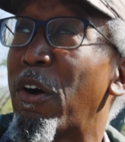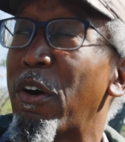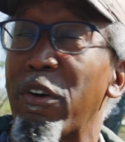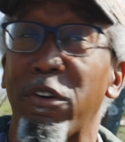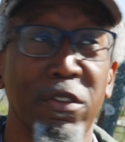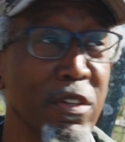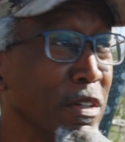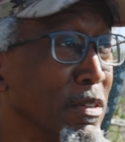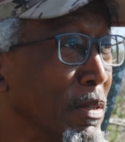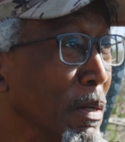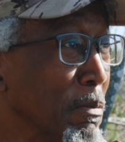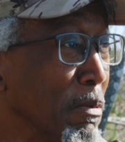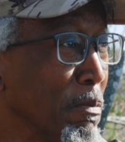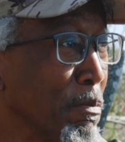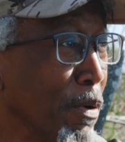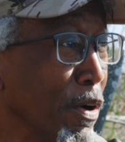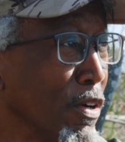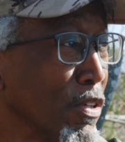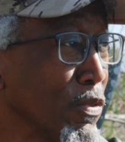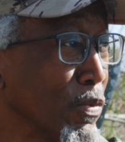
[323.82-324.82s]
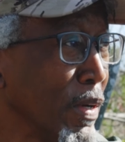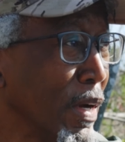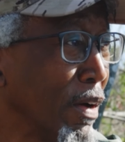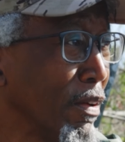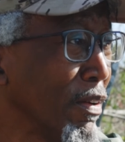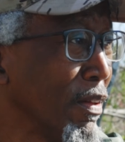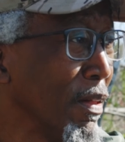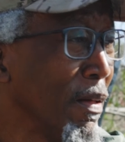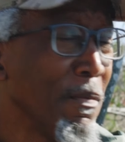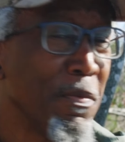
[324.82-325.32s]
are a number of birds
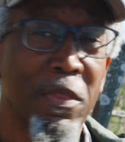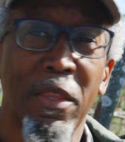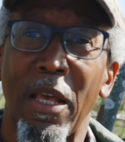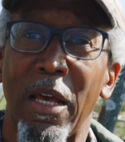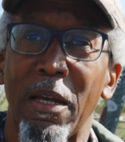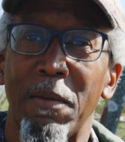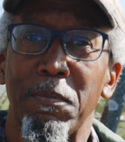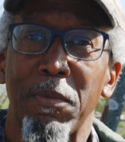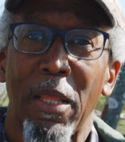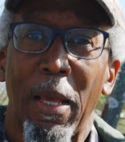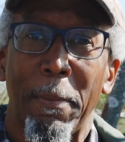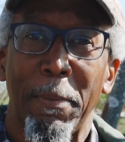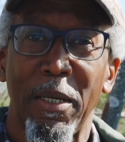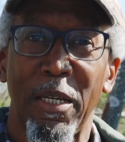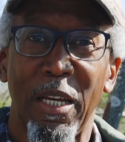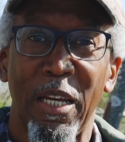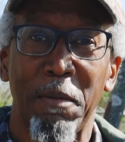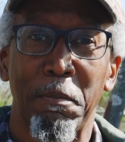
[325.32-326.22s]
around. I mean,